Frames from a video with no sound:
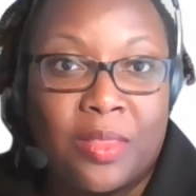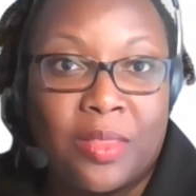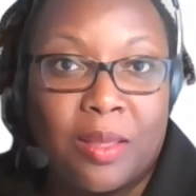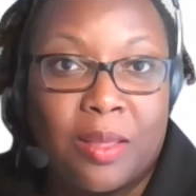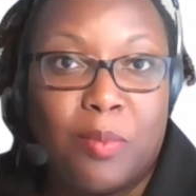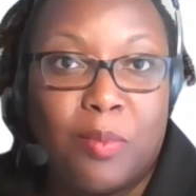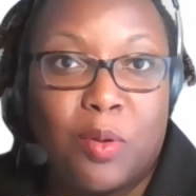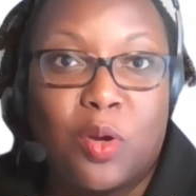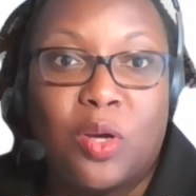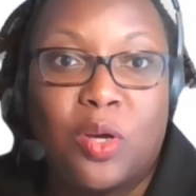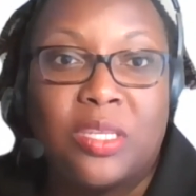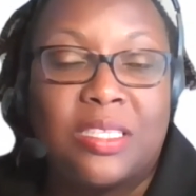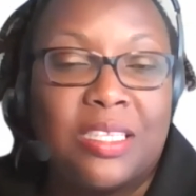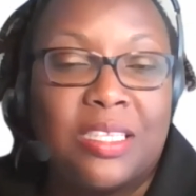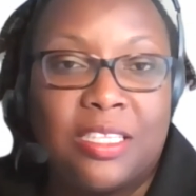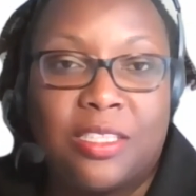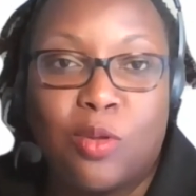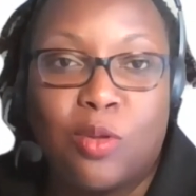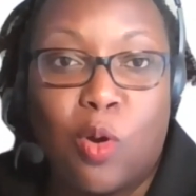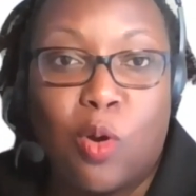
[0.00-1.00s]
because
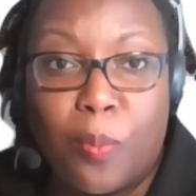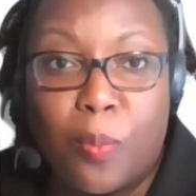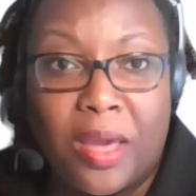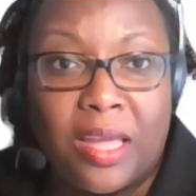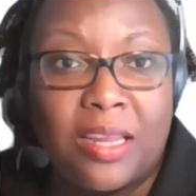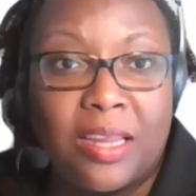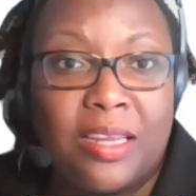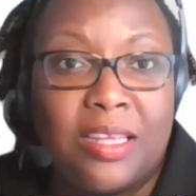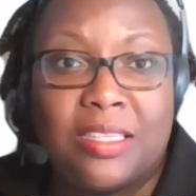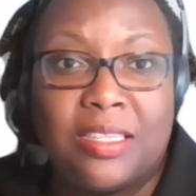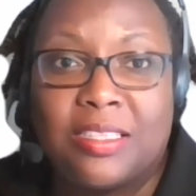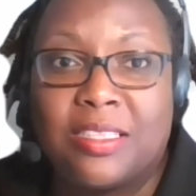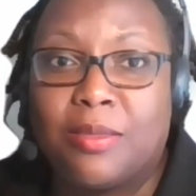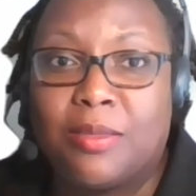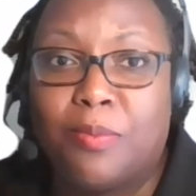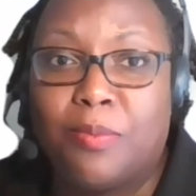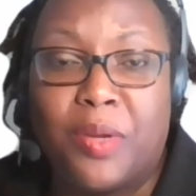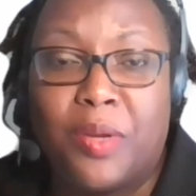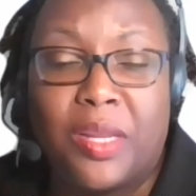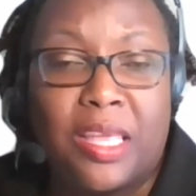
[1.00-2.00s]
it's open, it's
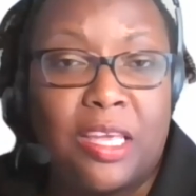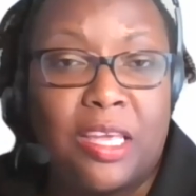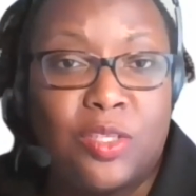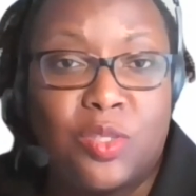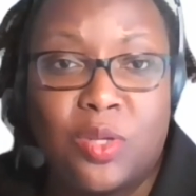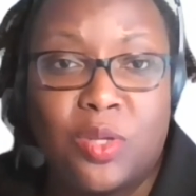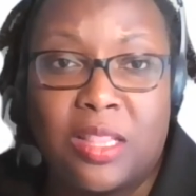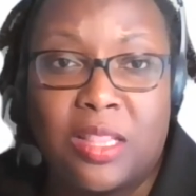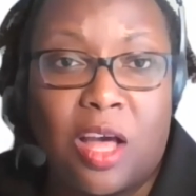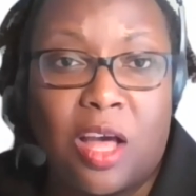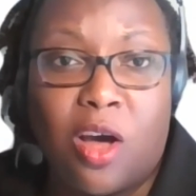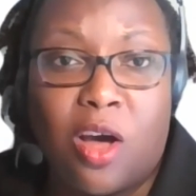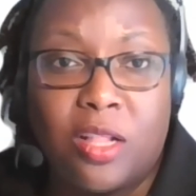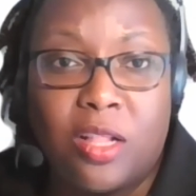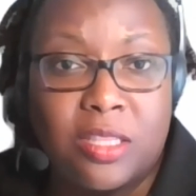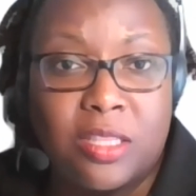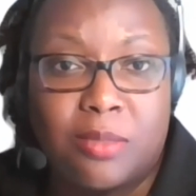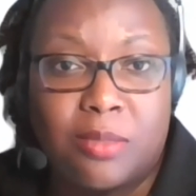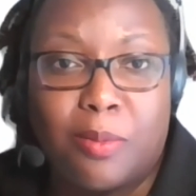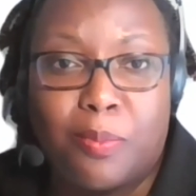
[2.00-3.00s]
bringing together all
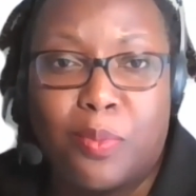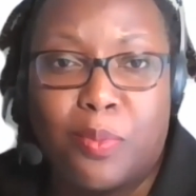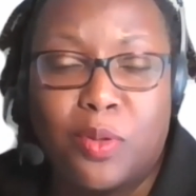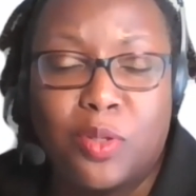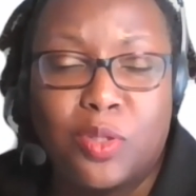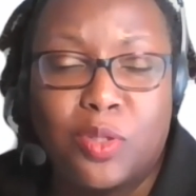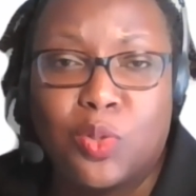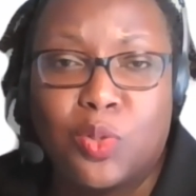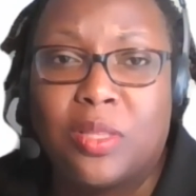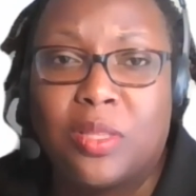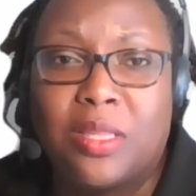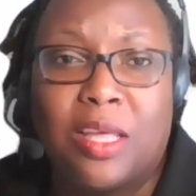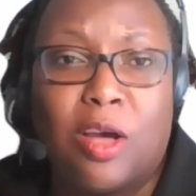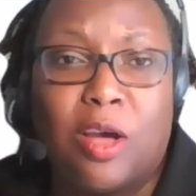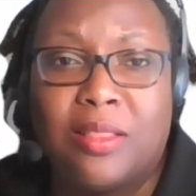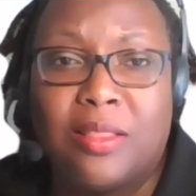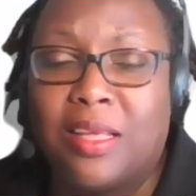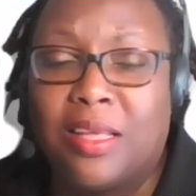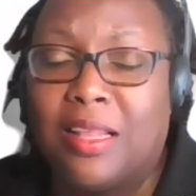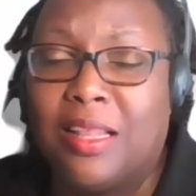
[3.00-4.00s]
these people. So
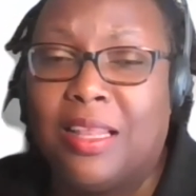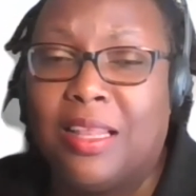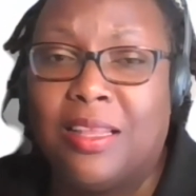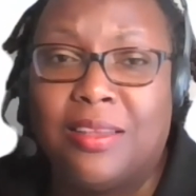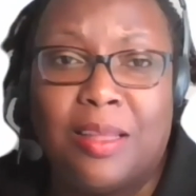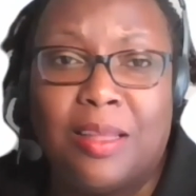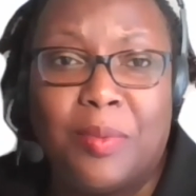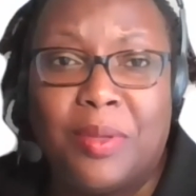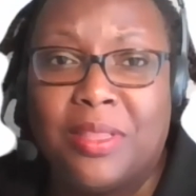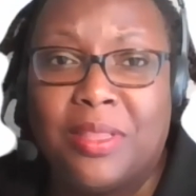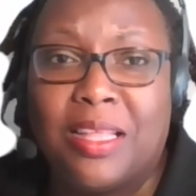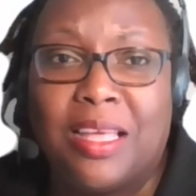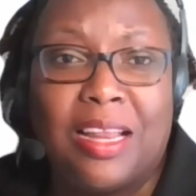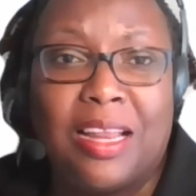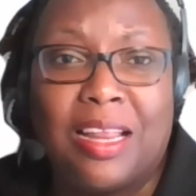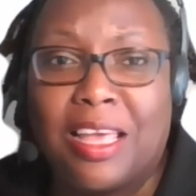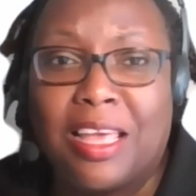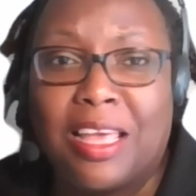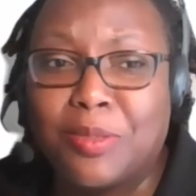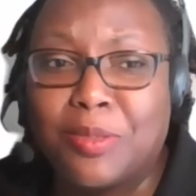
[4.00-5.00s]
the
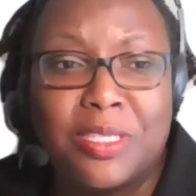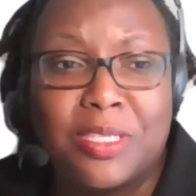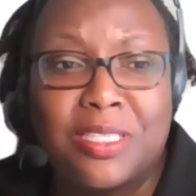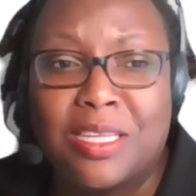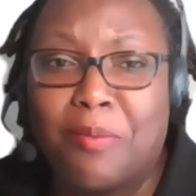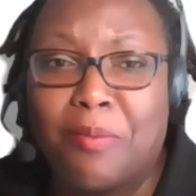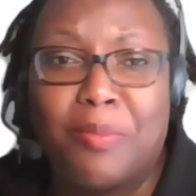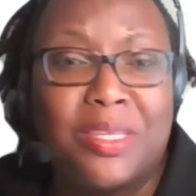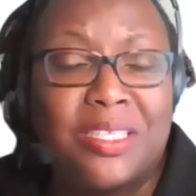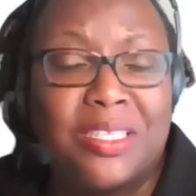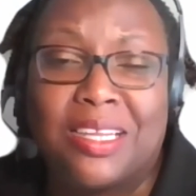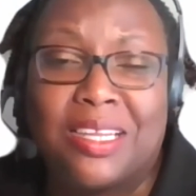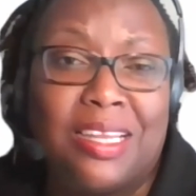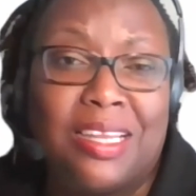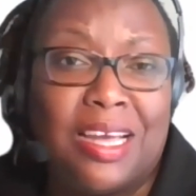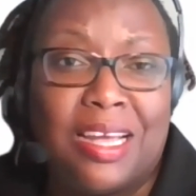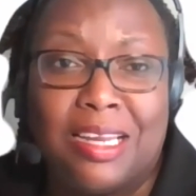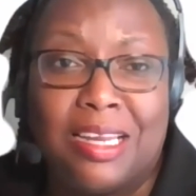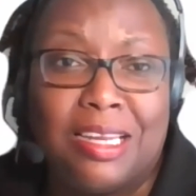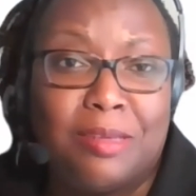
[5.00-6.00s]
engagements are basically
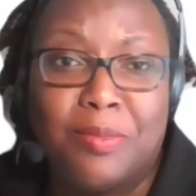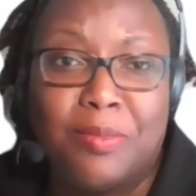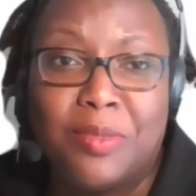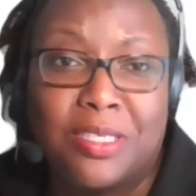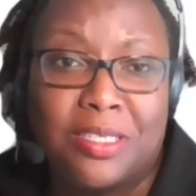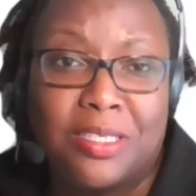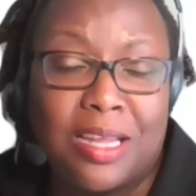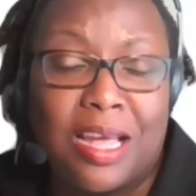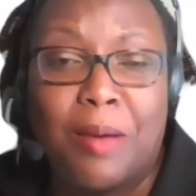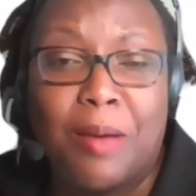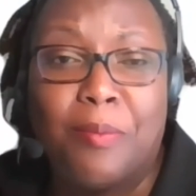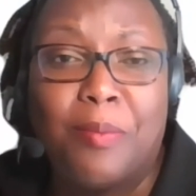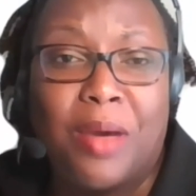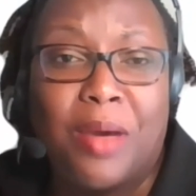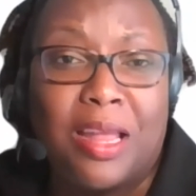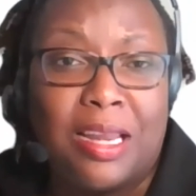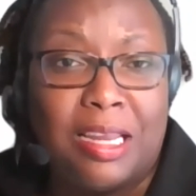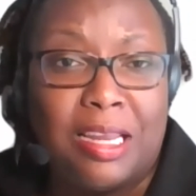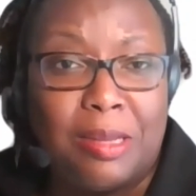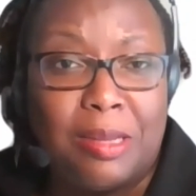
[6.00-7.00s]

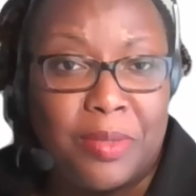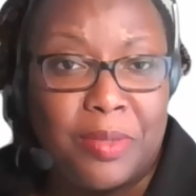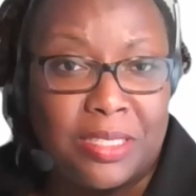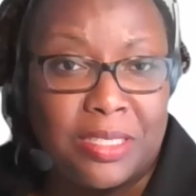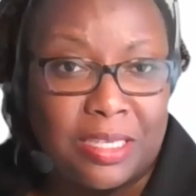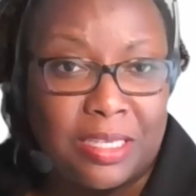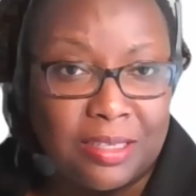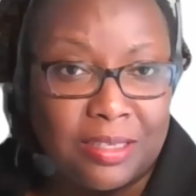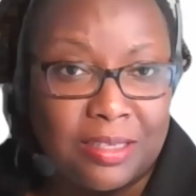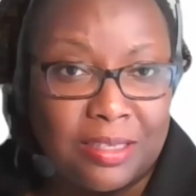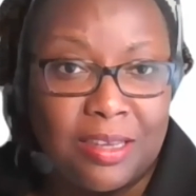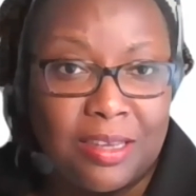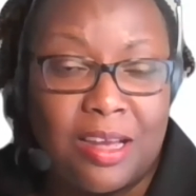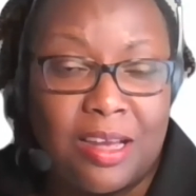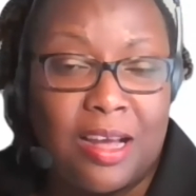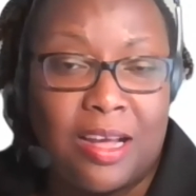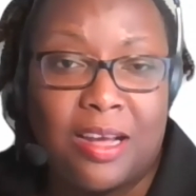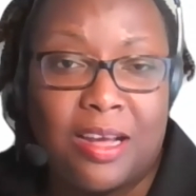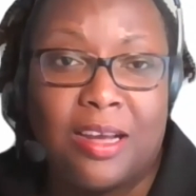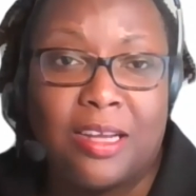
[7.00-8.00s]
unlimited
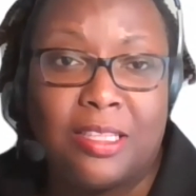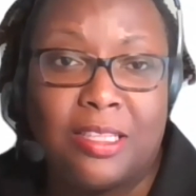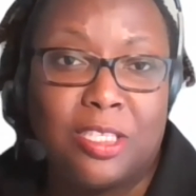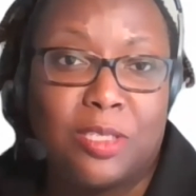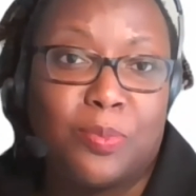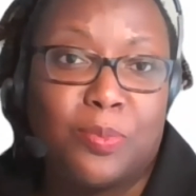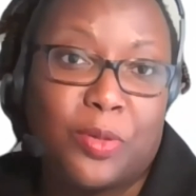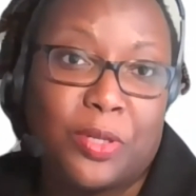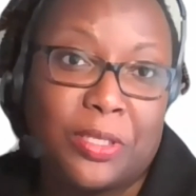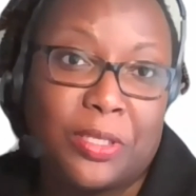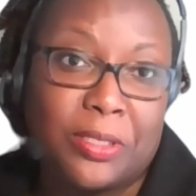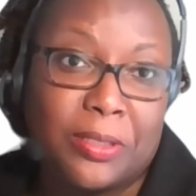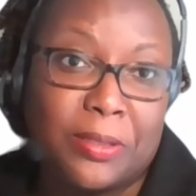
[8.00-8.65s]
at this point.